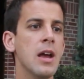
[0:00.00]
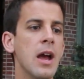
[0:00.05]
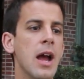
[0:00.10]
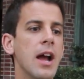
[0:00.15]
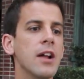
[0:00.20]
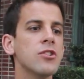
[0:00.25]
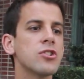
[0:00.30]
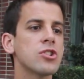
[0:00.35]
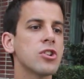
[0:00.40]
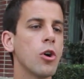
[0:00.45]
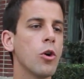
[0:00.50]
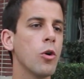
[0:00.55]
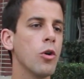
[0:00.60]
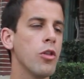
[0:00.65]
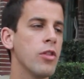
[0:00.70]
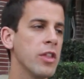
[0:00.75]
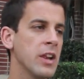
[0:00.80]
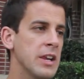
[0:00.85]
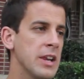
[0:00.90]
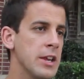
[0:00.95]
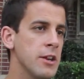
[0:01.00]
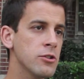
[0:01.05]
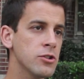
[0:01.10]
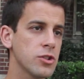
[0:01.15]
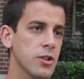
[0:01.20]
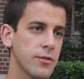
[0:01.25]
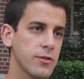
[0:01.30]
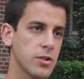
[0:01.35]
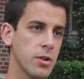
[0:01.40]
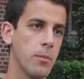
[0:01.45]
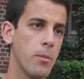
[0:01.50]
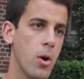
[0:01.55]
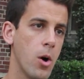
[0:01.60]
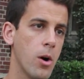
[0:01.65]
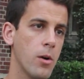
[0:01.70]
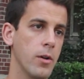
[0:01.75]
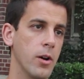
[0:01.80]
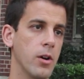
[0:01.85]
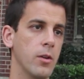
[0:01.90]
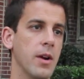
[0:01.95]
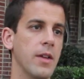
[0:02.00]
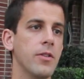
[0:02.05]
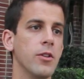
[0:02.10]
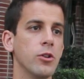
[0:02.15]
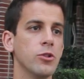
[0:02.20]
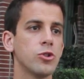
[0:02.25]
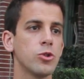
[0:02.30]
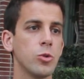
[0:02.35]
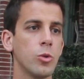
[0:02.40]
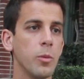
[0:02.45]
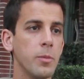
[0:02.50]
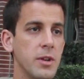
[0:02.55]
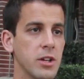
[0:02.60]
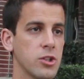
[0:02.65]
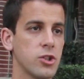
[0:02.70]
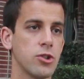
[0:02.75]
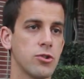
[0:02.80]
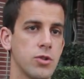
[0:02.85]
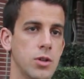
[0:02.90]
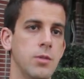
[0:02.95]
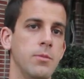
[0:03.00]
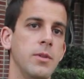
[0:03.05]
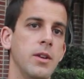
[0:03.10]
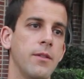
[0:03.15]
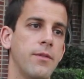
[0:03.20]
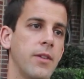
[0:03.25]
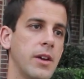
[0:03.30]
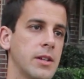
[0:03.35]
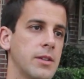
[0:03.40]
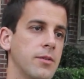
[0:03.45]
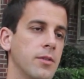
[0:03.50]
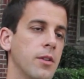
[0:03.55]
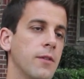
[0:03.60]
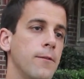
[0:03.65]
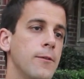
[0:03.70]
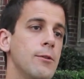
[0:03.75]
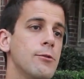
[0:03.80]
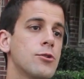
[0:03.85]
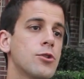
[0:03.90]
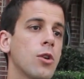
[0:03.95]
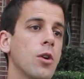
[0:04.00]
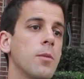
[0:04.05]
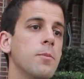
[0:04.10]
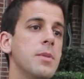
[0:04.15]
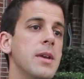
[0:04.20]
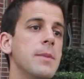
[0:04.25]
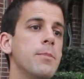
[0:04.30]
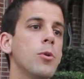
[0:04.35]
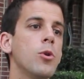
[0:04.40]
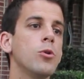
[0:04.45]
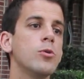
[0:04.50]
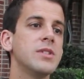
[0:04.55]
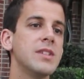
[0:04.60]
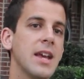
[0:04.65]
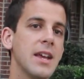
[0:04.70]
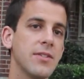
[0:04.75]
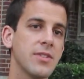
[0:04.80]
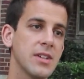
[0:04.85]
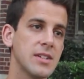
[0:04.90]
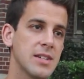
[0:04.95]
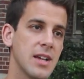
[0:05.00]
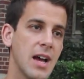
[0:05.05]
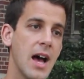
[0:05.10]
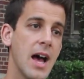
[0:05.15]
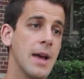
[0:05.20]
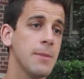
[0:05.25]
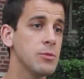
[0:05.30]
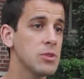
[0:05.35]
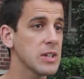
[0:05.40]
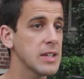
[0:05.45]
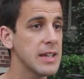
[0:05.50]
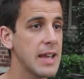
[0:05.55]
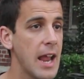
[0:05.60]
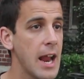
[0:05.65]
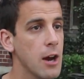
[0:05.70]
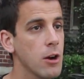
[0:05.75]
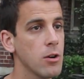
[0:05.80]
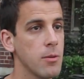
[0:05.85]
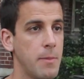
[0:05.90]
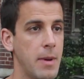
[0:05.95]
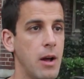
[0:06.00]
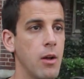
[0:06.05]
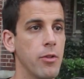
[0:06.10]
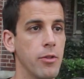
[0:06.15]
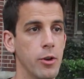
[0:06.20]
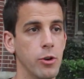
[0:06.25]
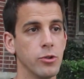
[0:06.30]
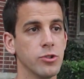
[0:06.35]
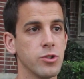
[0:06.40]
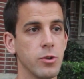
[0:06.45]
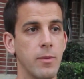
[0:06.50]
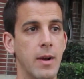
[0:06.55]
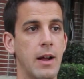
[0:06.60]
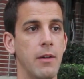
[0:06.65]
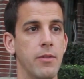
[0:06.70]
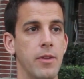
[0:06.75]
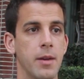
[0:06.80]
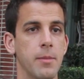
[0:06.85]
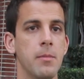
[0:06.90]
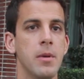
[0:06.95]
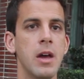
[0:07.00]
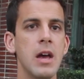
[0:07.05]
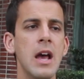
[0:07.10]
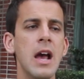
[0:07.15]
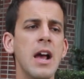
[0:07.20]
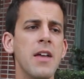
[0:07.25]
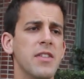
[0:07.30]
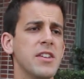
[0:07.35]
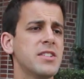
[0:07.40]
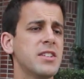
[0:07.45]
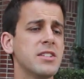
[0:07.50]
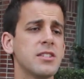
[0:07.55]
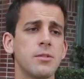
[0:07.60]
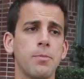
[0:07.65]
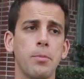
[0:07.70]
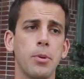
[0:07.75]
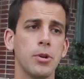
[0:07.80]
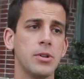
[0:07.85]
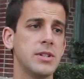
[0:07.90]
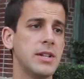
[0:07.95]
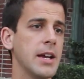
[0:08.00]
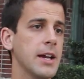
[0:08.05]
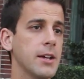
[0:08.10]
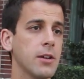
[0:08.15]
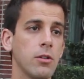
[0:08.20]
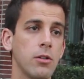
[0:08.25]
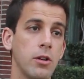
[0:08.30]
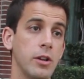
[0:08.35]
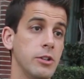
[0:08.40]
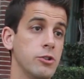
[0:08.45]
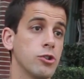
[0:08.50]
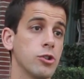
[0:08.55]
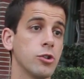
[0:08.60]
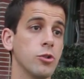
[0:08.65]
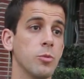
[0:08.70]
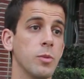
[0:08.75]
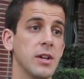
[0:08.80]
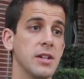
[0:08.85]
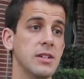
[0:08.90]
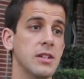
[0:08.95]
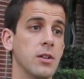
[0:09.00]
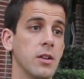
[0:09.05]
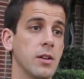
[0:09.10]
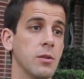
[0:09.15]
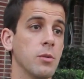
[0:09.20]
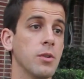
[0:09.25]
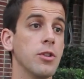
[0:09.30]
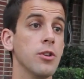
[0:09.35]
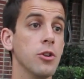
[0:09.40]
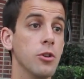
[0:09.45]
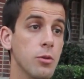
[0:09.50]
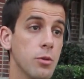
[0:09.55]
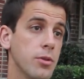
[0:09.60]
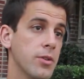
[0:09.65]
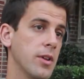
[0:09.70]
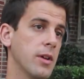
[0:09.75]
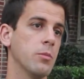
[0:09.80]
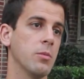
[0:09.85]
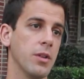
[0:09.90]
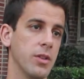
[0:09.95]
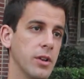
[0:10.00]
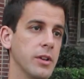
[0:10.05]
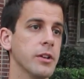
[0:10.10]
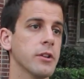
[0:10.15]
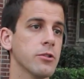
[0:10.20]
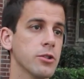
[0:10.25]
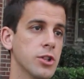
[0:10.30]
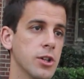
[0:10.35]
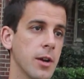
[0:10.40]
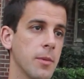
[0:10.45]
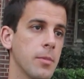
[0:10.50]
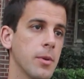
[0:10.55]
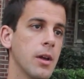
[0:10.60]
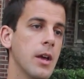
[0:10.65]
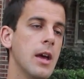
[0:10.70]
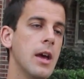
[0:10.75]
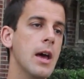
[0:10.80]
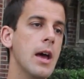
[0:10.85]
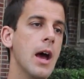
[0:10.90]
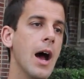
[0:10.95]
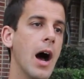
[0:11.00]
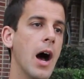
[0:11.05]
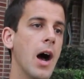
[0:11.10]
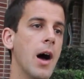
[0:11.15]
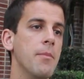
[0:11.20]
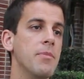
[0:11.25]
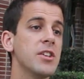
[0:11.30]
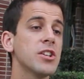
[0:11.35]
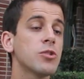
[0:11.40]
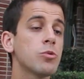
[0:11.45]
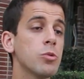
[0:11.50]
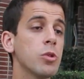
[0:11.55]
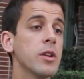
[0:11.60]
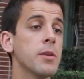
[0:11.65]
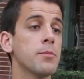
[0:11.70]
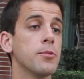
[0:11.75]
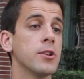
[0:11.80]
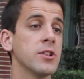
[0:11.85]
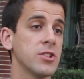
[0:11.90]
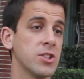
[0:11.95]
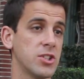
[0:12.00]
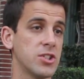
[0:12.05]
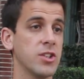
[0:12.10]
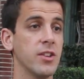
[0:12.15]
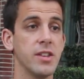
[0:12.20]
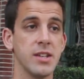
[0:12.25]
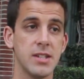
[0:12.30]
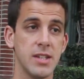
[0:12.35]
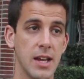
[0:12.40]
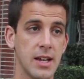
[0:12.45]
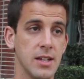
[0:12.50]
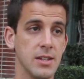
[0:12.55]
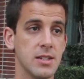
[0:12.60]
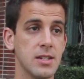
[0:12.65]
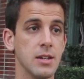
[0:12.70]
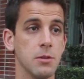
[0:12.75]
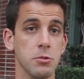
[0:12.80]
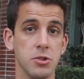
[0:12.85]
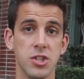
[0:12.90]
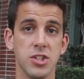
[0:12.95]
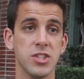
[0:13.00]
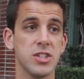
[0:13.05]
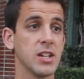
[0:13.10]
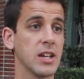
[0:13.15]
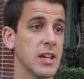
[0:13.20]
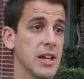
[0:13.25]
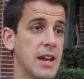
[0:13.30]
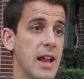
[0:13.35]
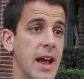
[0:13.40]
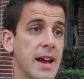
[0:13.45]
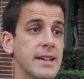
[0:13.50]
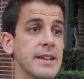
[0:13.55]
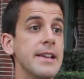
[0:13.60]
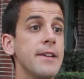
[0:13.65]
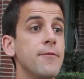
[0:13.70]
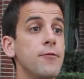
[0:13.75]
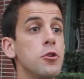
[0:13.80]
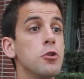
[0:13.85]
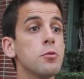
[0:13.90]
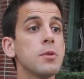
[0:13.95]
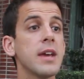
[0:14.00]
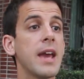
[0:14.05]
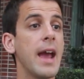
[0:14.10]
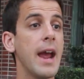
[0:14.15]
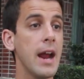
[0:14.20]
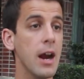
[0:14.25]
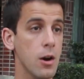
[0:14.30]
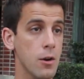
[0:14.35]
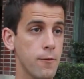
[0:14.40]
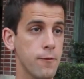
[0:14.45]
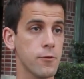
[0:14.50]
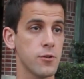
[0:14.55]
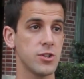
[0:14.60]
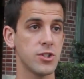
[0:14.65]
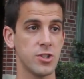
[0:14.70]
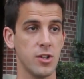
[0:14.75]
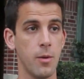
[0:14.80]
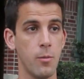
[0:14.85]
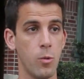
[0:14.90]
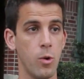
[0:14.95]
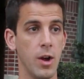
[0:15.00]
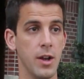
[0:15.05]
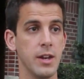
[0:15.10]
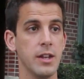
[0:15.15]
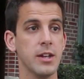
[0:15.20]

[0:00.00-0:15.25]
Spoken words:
And so the leaders of tomorrow and those who will be extremely effective in the future are people who take the time to care about those around them. This is particularly true when dealing with youth and with leadership. This really brings us to the second C, which is to connect. If you care for someone